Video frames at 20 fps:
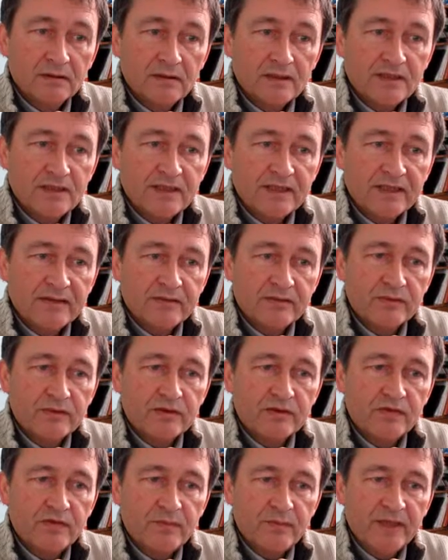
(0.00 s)
A
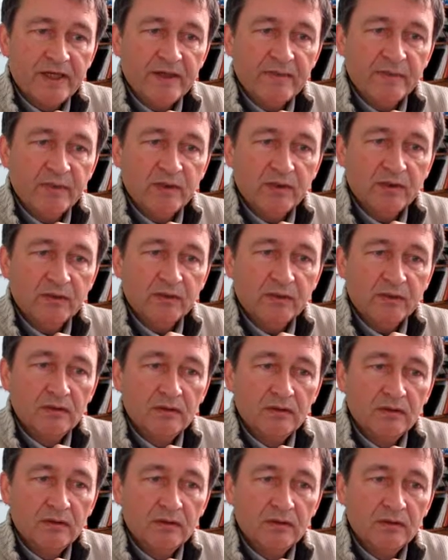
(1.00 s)
sound of people,
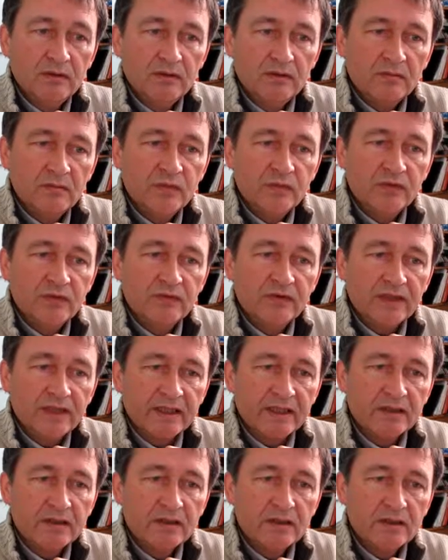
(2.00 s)

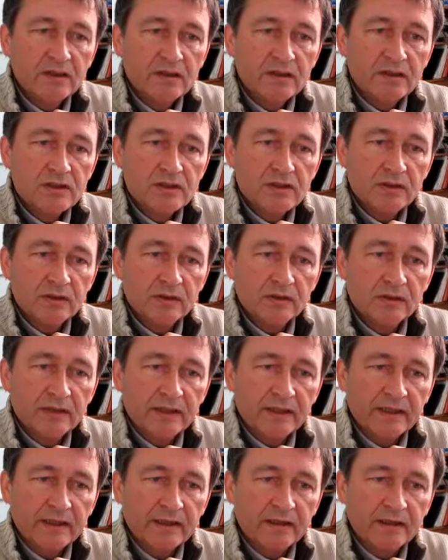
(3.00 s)
moving,
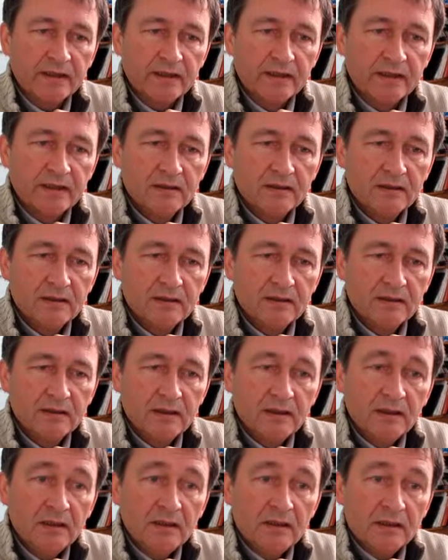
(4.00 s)
talking,
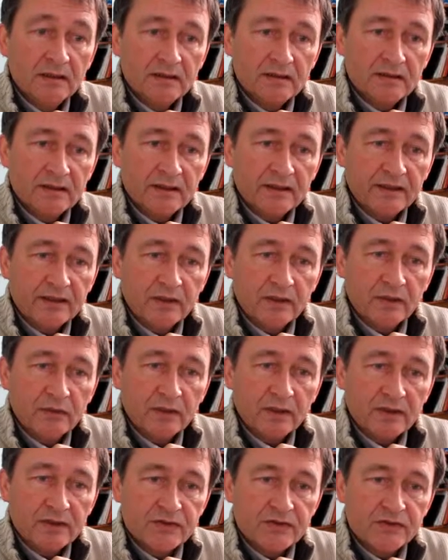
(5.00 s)
and I knew
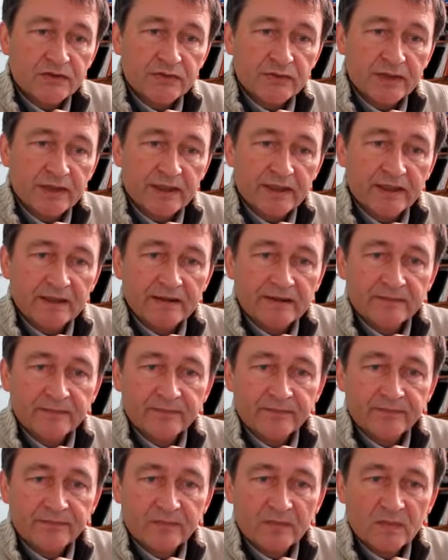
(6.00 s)
I drew near.
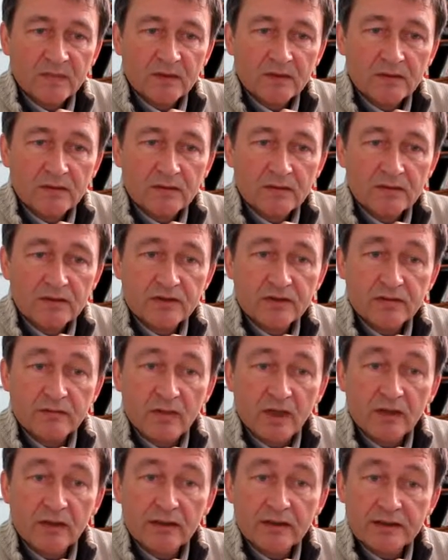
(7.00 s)
To the
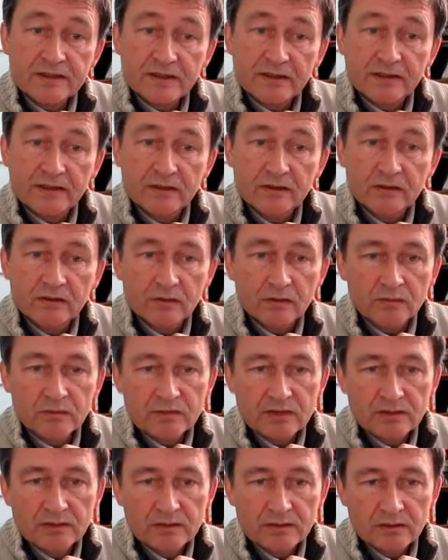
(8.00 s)
market, I
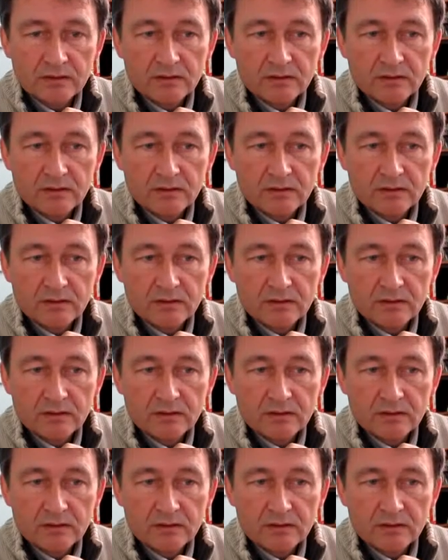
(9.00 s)
hoped.